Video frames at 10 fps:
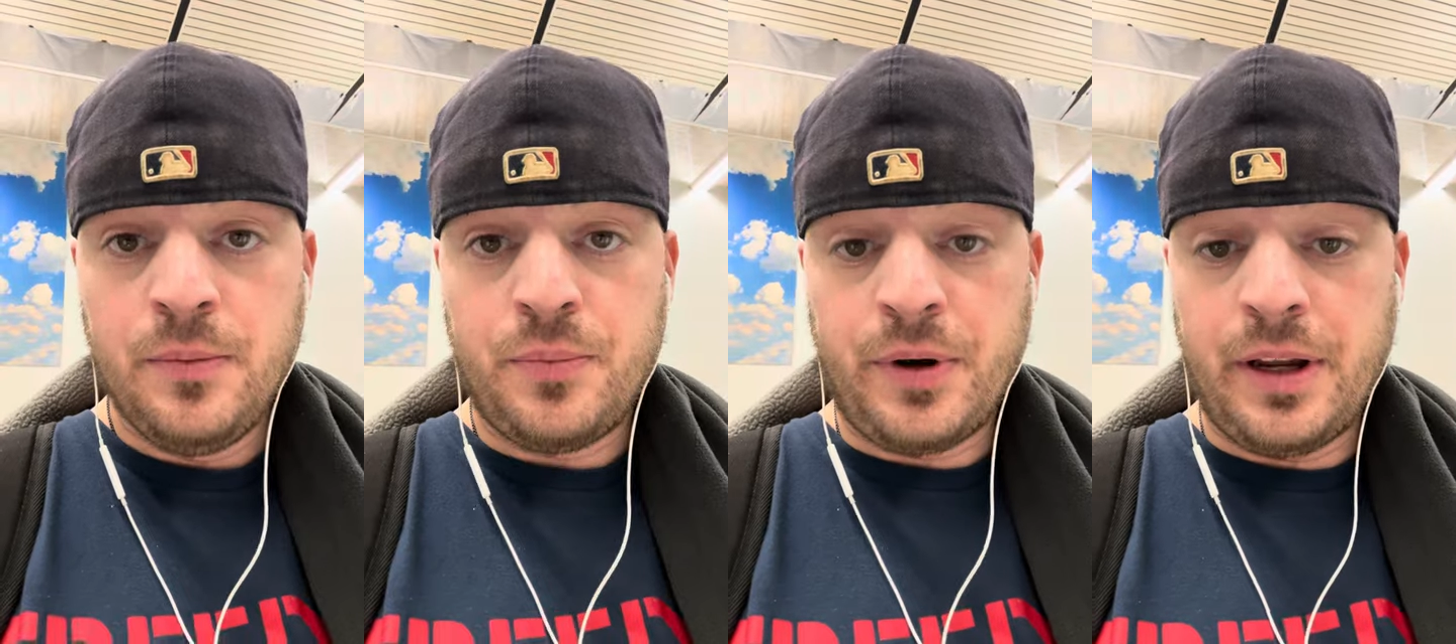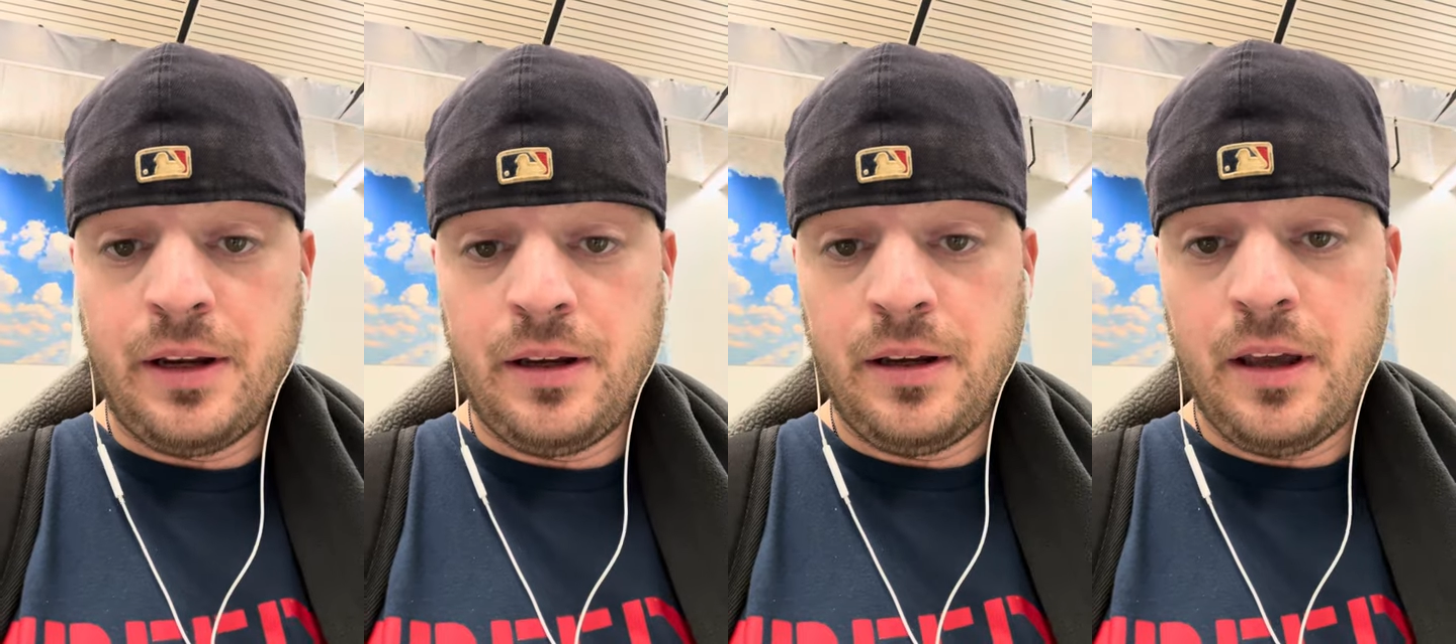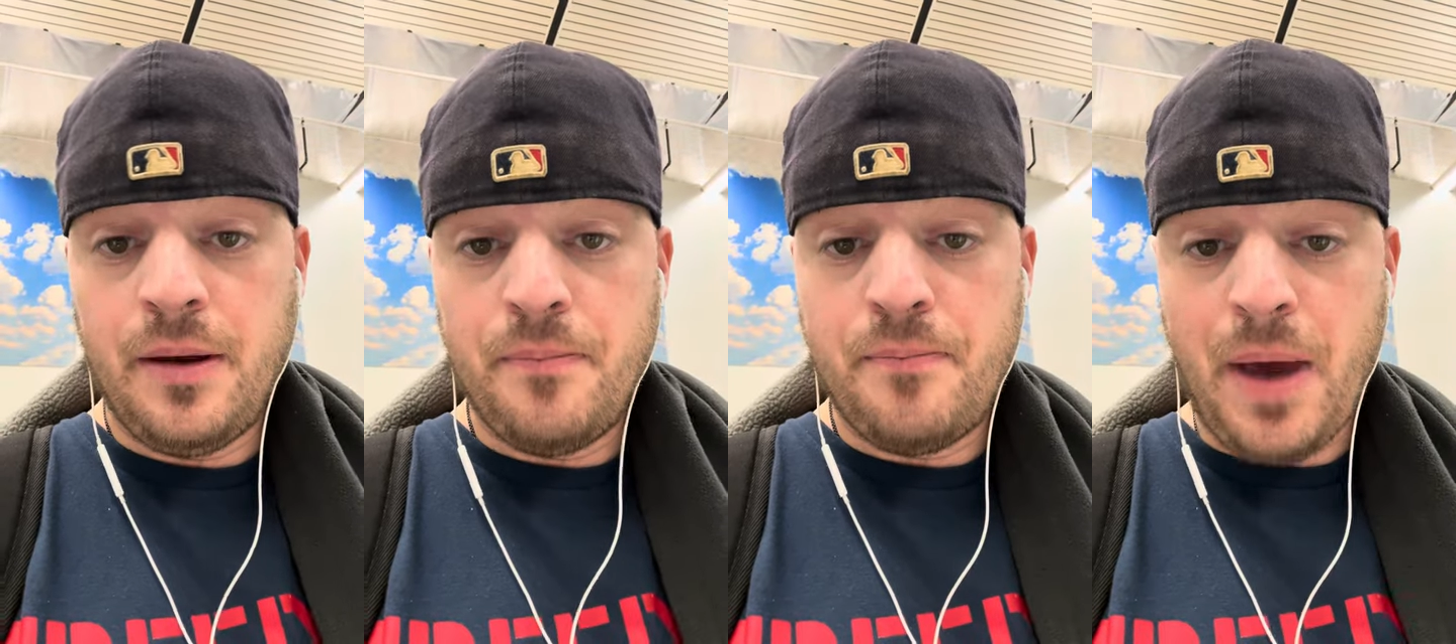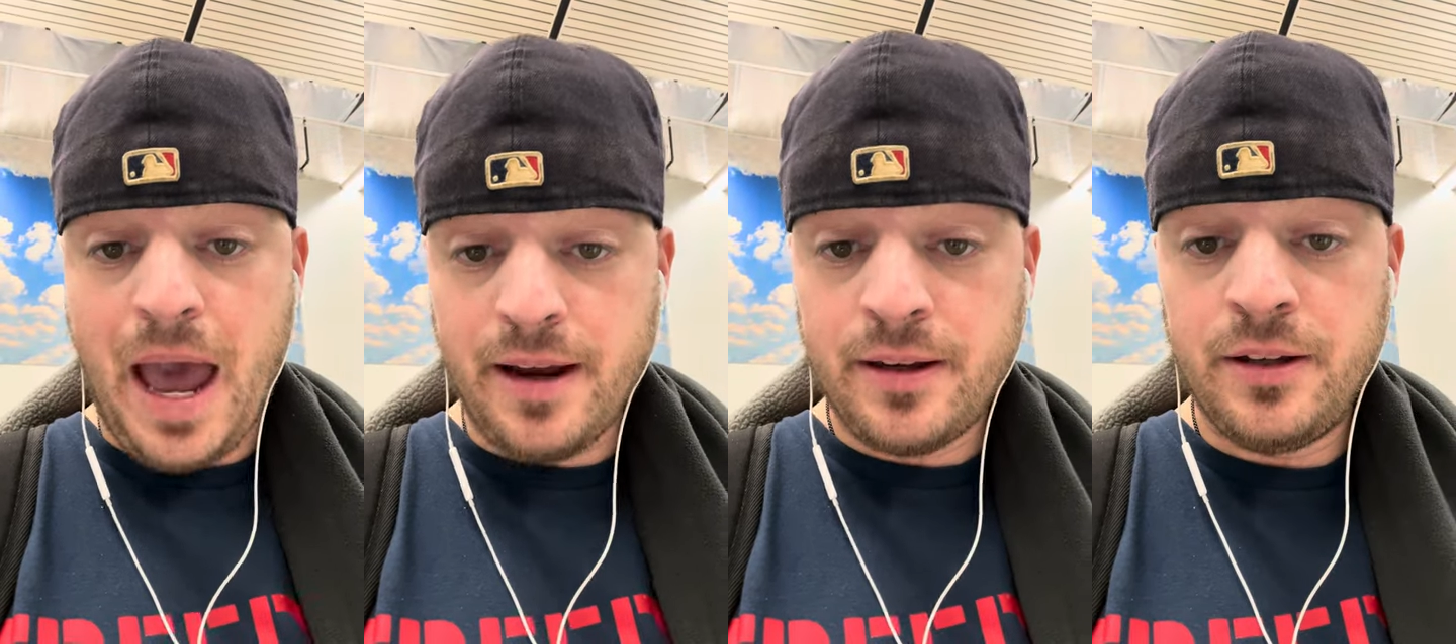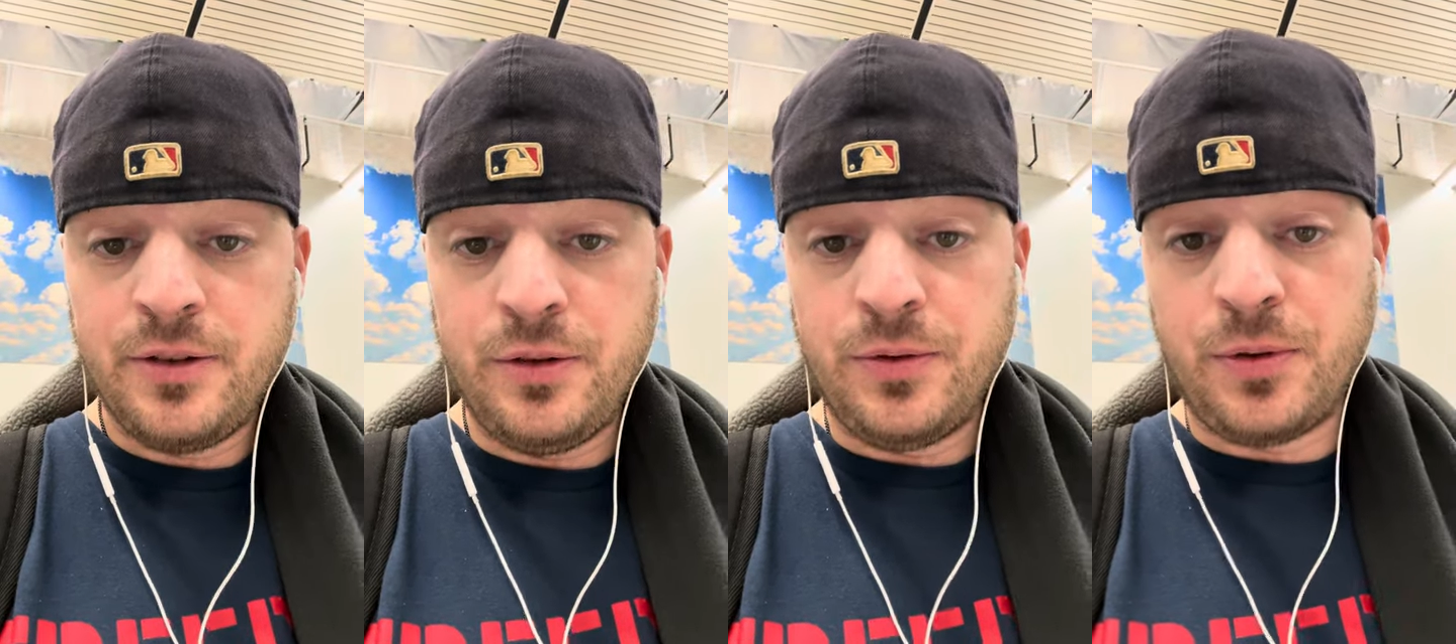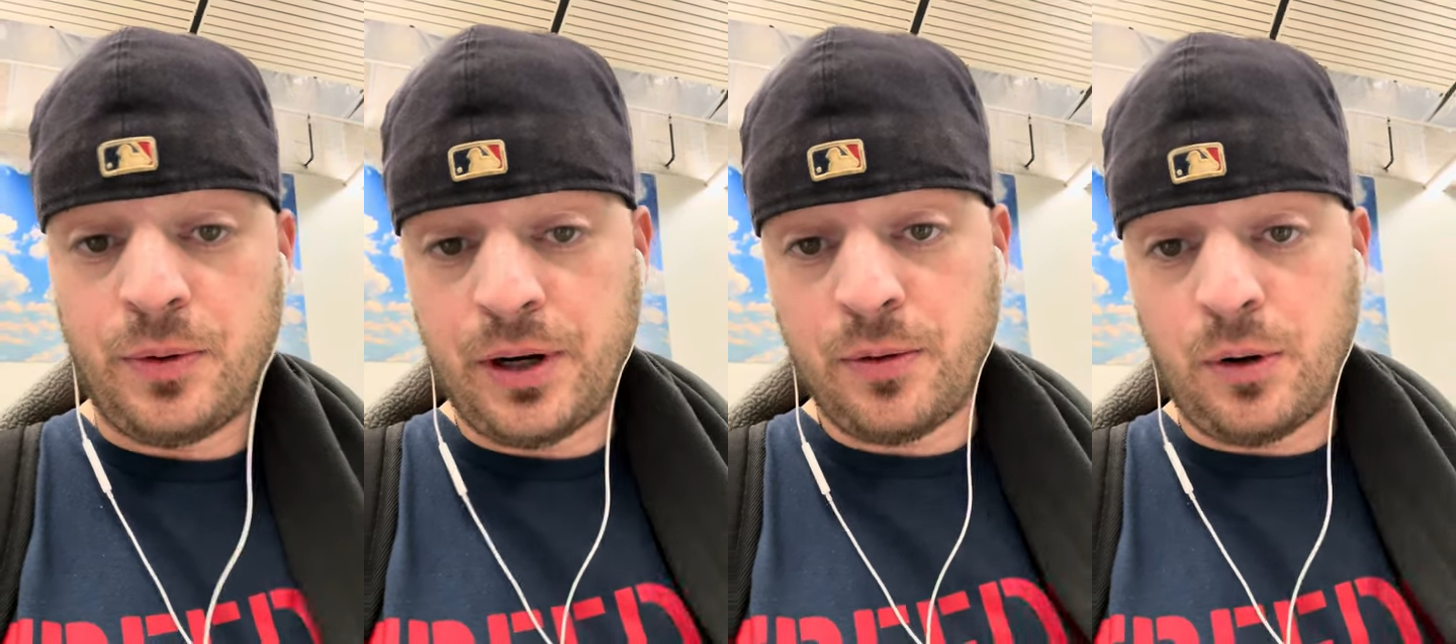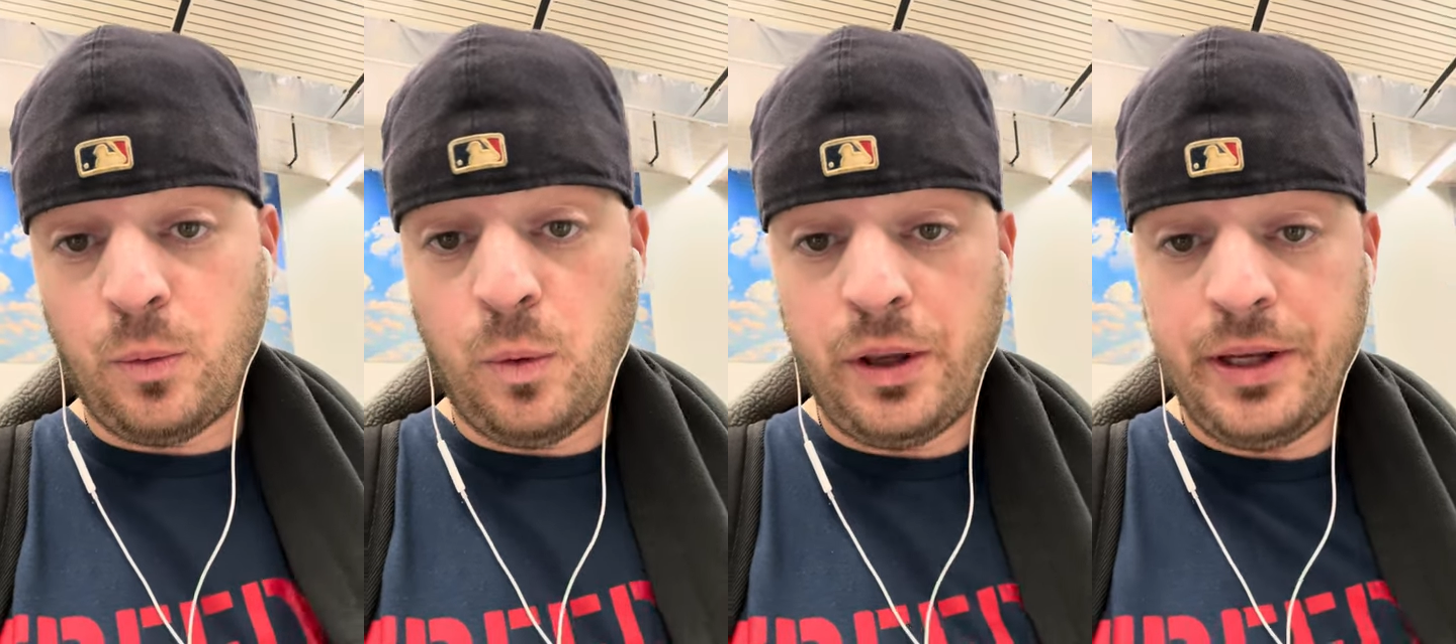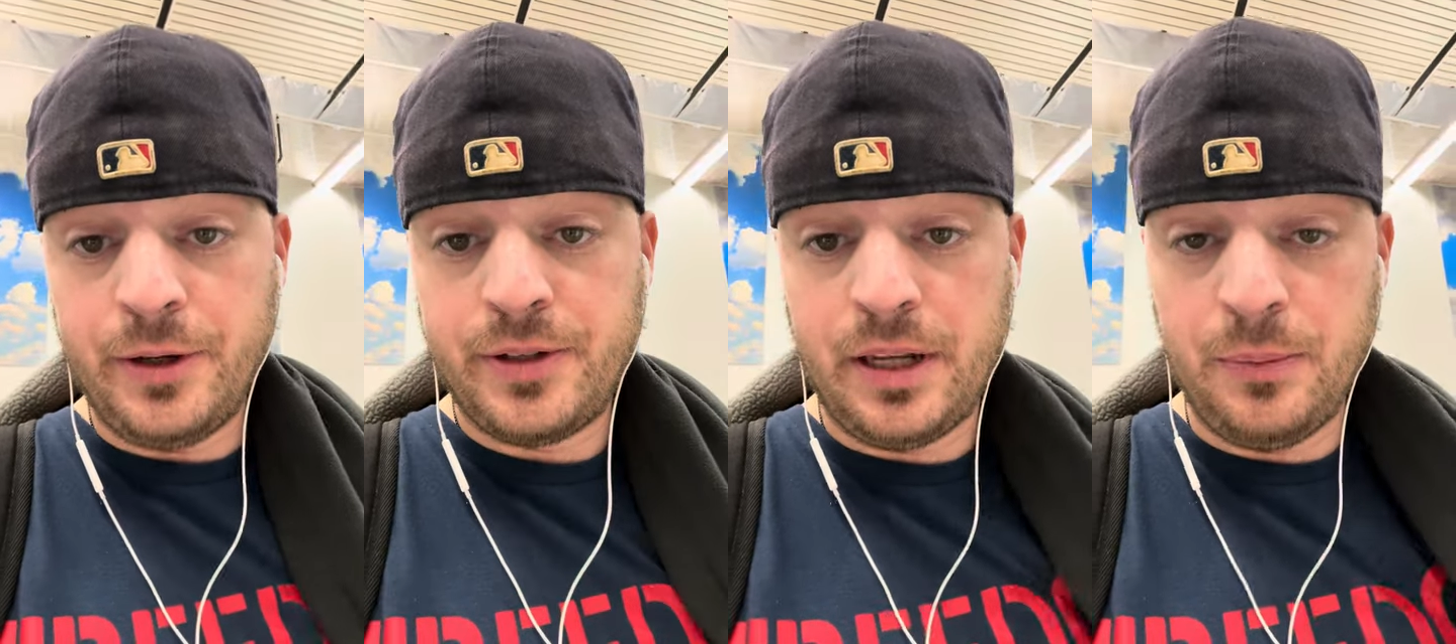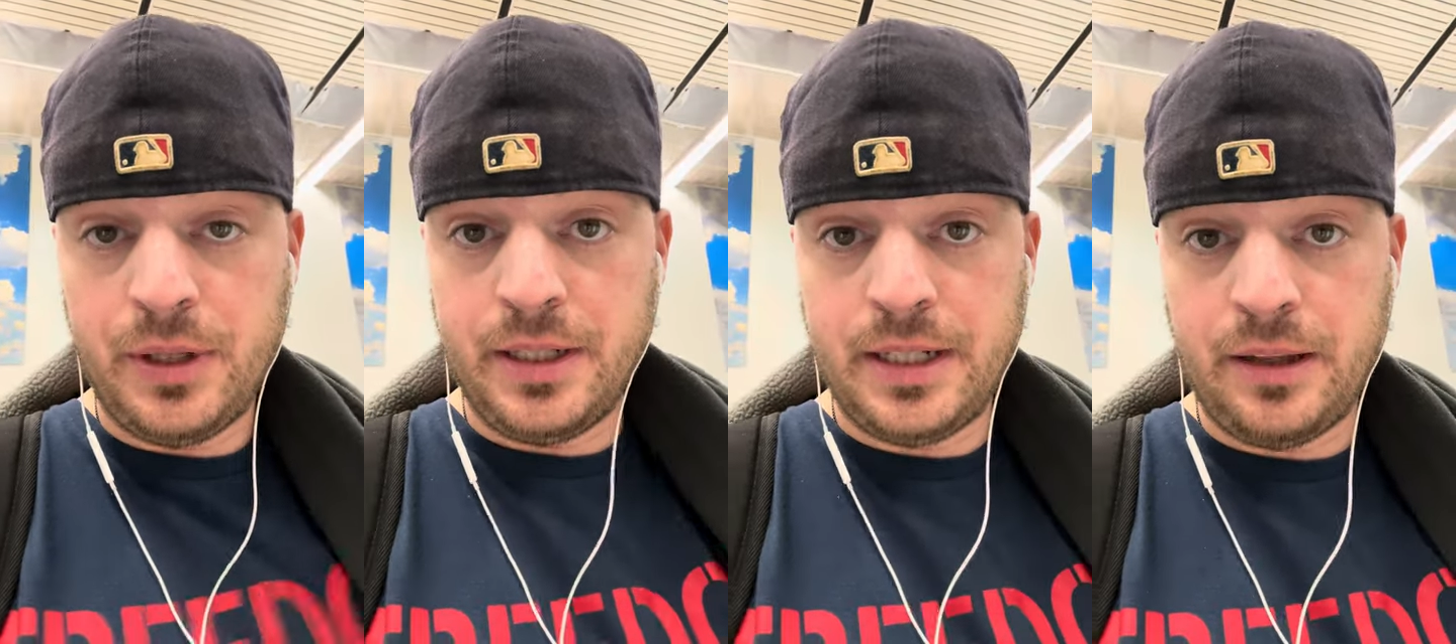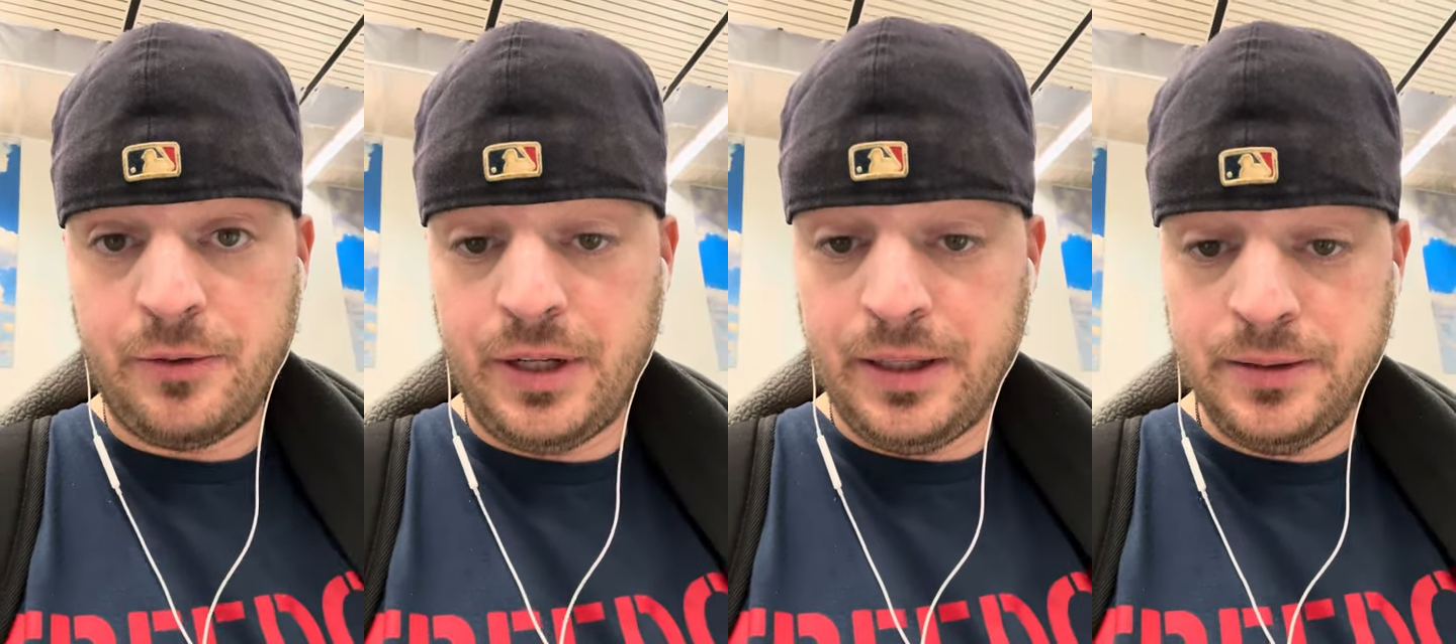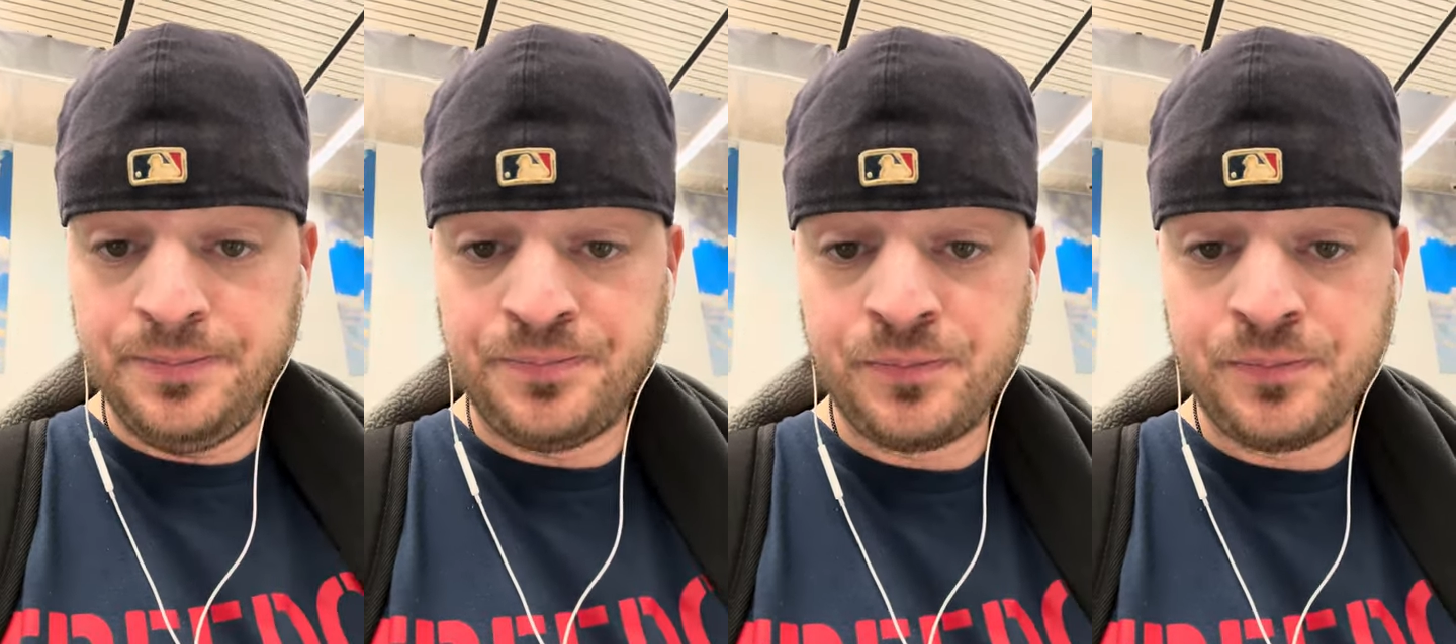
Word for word: bringing him back to Toronto on a one-year, $10 million deal.